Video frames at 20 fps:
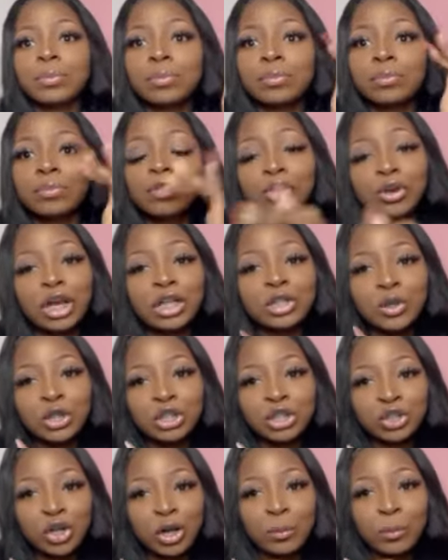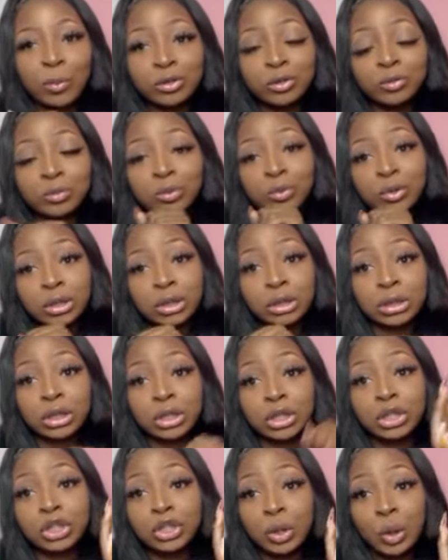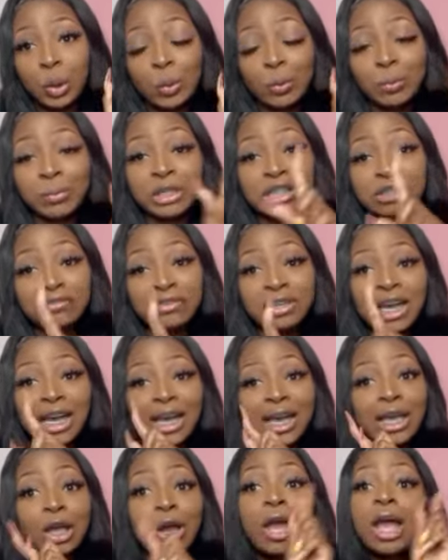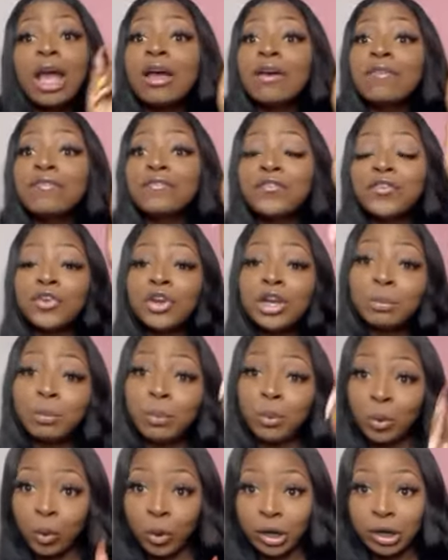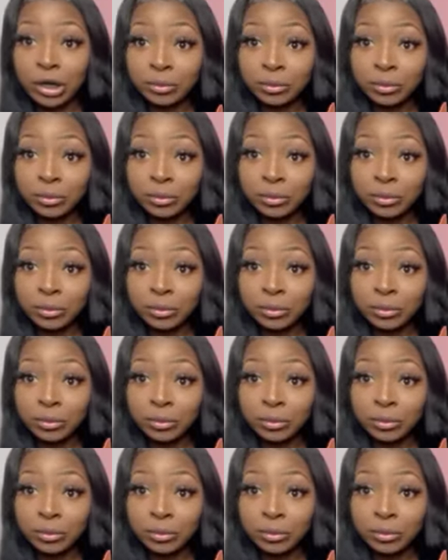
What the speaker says: the graduation got postponed. So BTVI Freeport